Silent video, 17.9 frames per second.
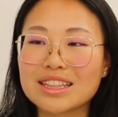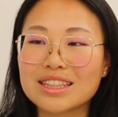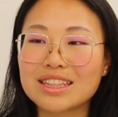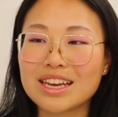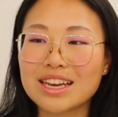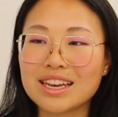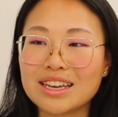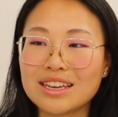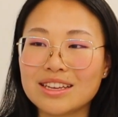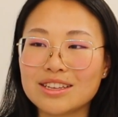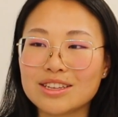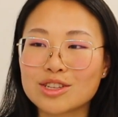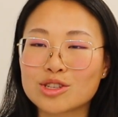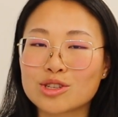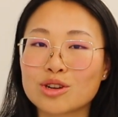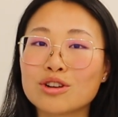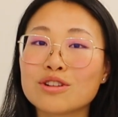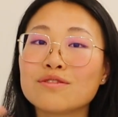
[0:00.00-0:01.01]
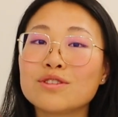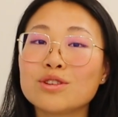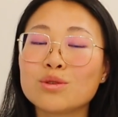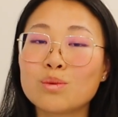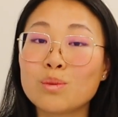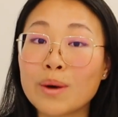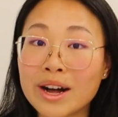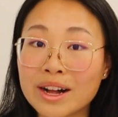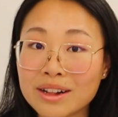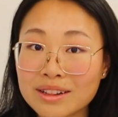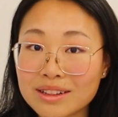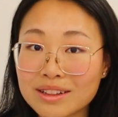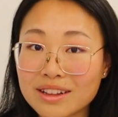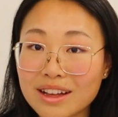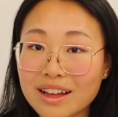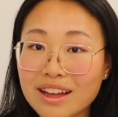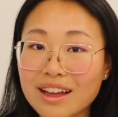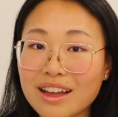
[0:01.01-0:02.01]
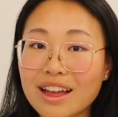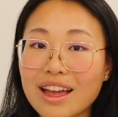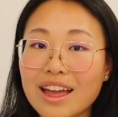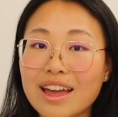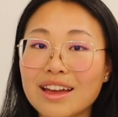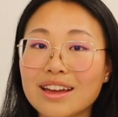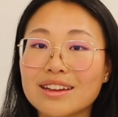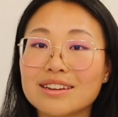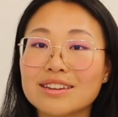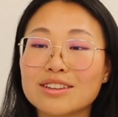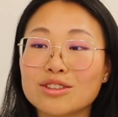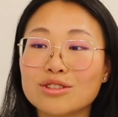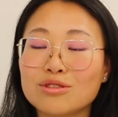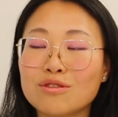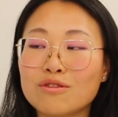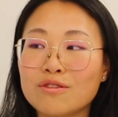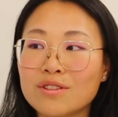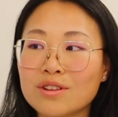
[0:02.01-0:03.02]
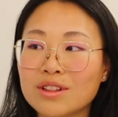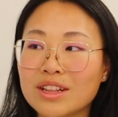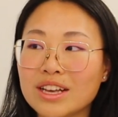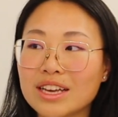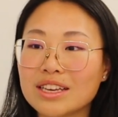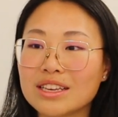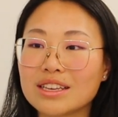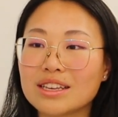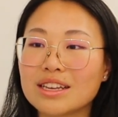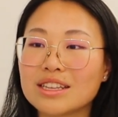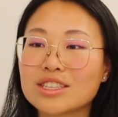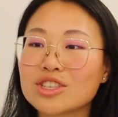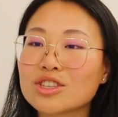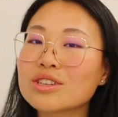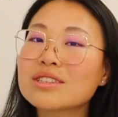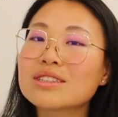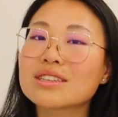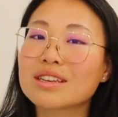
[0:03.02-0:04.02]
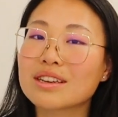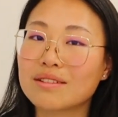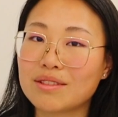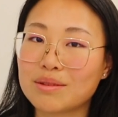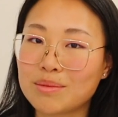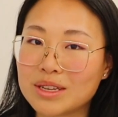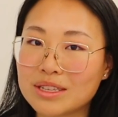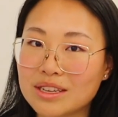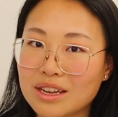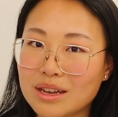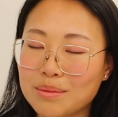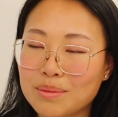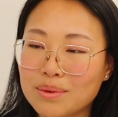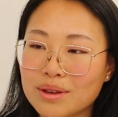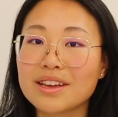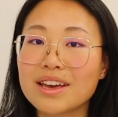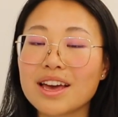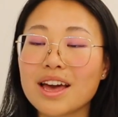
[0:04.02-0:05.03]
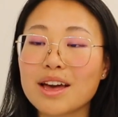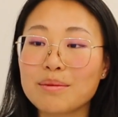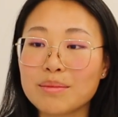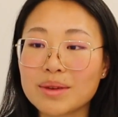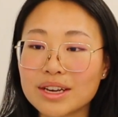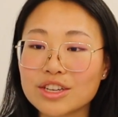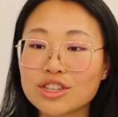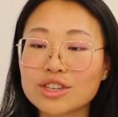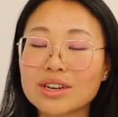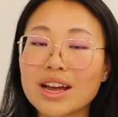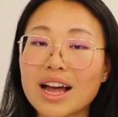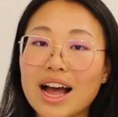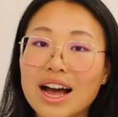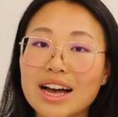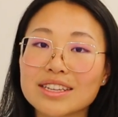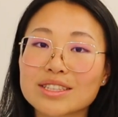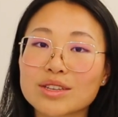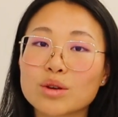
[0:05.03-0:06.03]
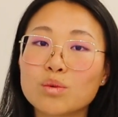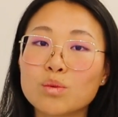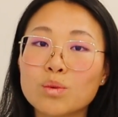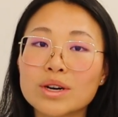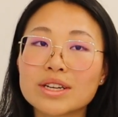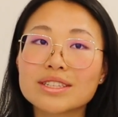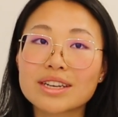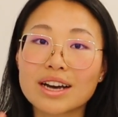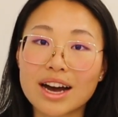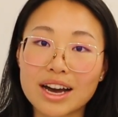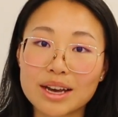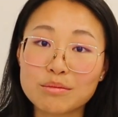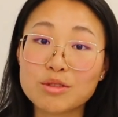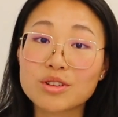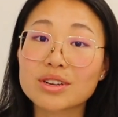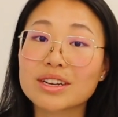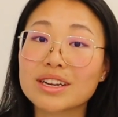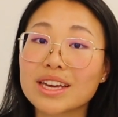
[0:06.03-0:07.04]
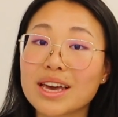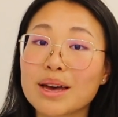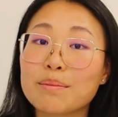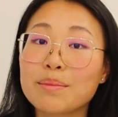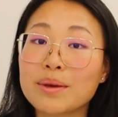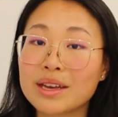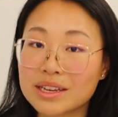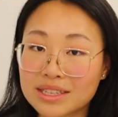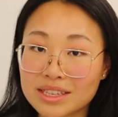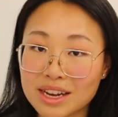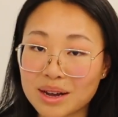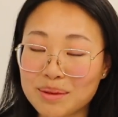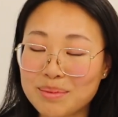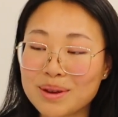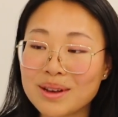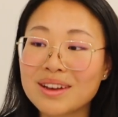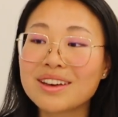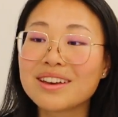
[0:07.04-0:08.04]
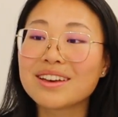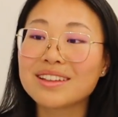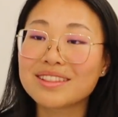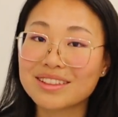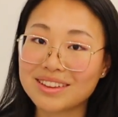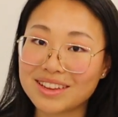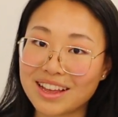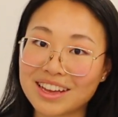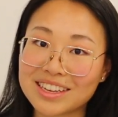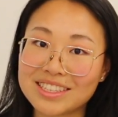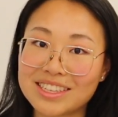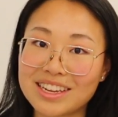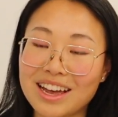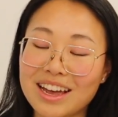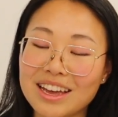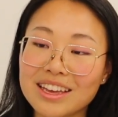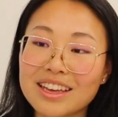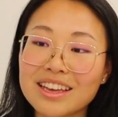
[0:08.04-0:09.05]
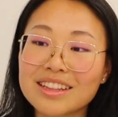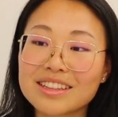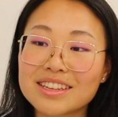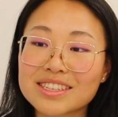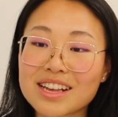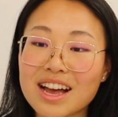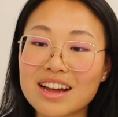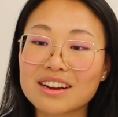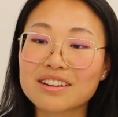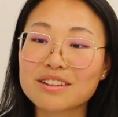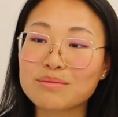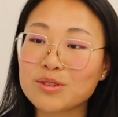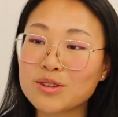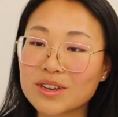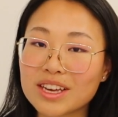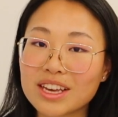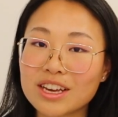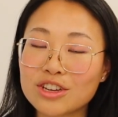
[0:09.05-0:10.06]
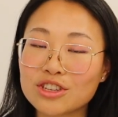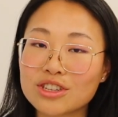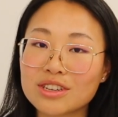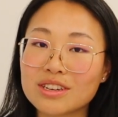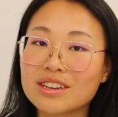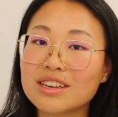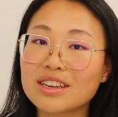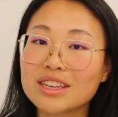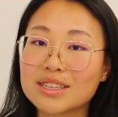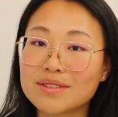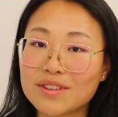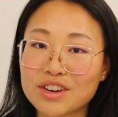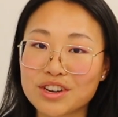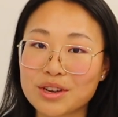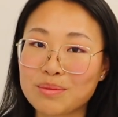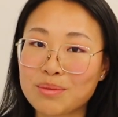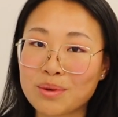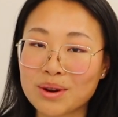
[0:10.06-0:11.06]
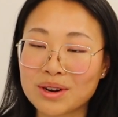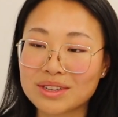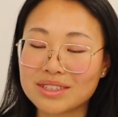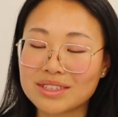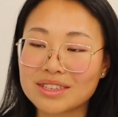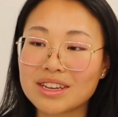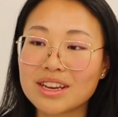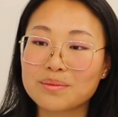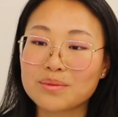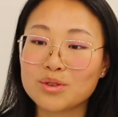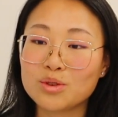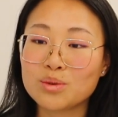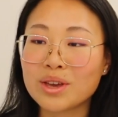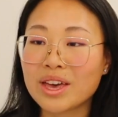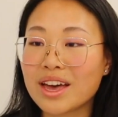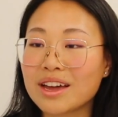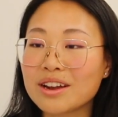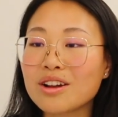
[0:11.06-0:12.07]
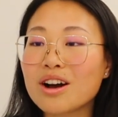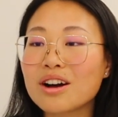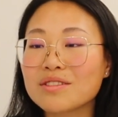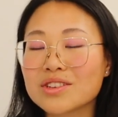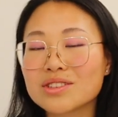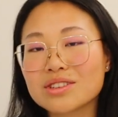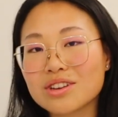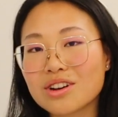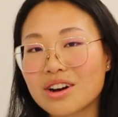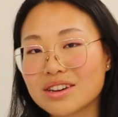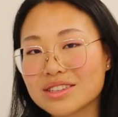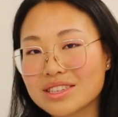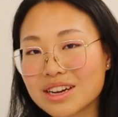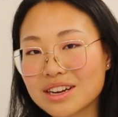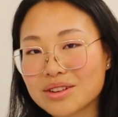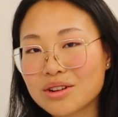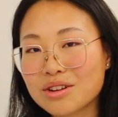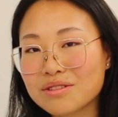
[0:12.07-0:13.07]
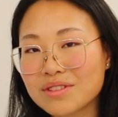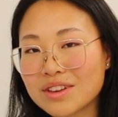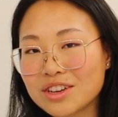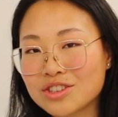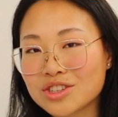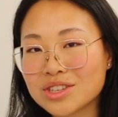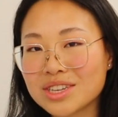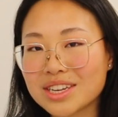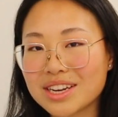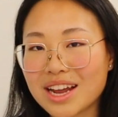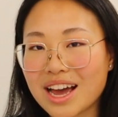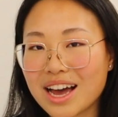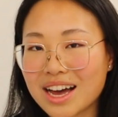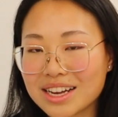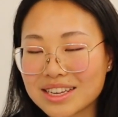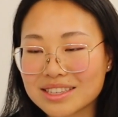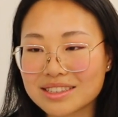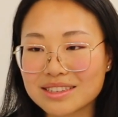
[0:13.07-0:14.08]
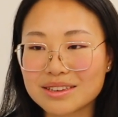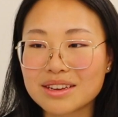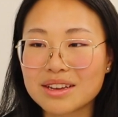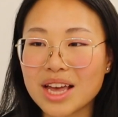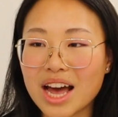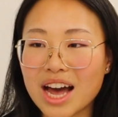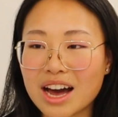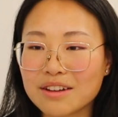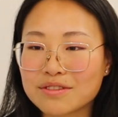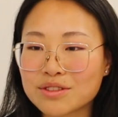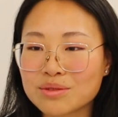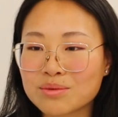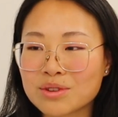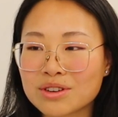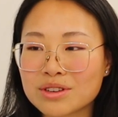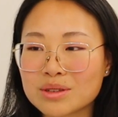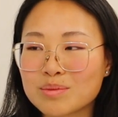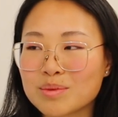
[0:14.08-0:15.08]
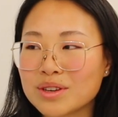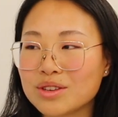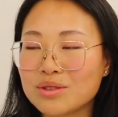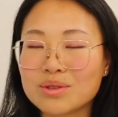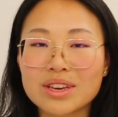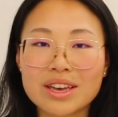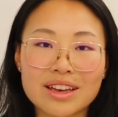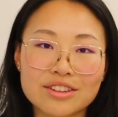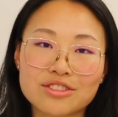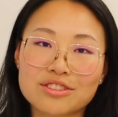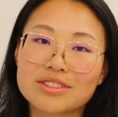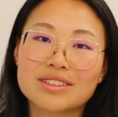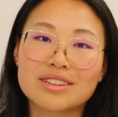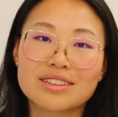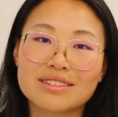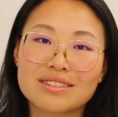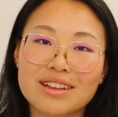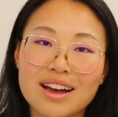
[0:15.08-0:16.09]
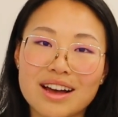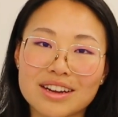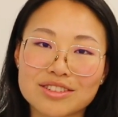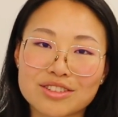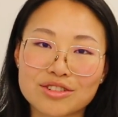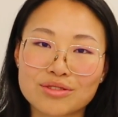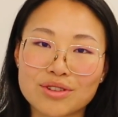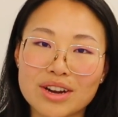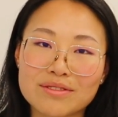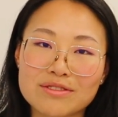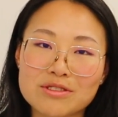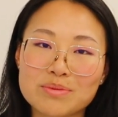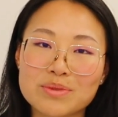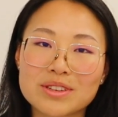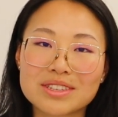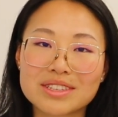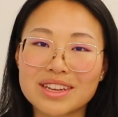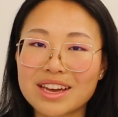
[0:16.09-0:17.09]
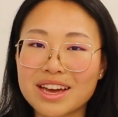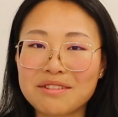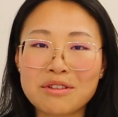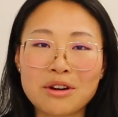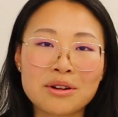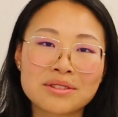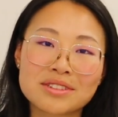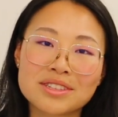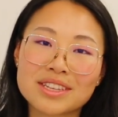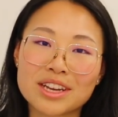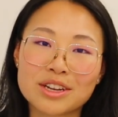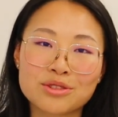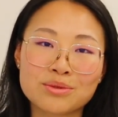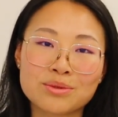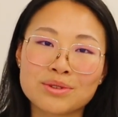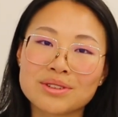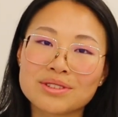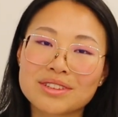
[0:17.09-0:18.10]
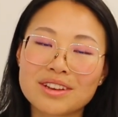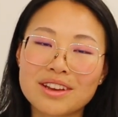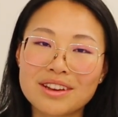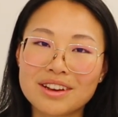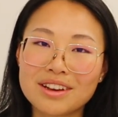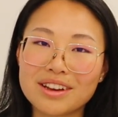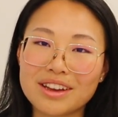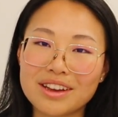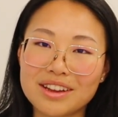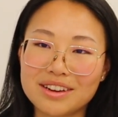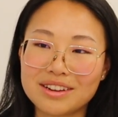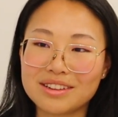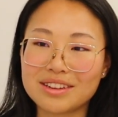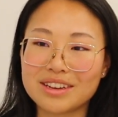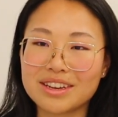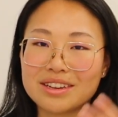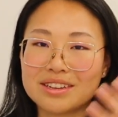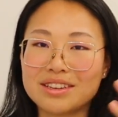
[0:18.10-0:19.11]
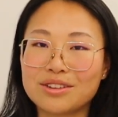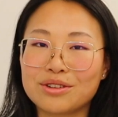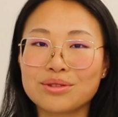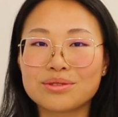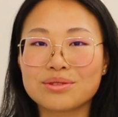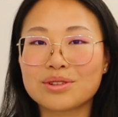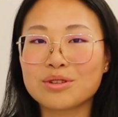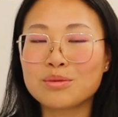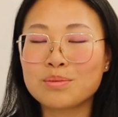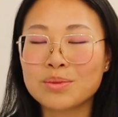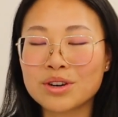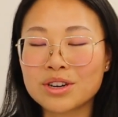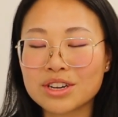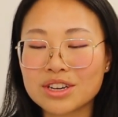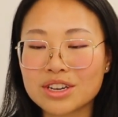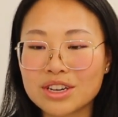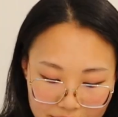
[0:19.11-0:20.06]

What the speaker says: they serve you well and you feel like it's good to give them a tip. And make sure to ask what time you're gonna get picked up the next day. This kind of communication is very important. You can obviously contact GolfAsian and ask afterwards, but you can just ask the driver because they have all the schedules in like a little notebook.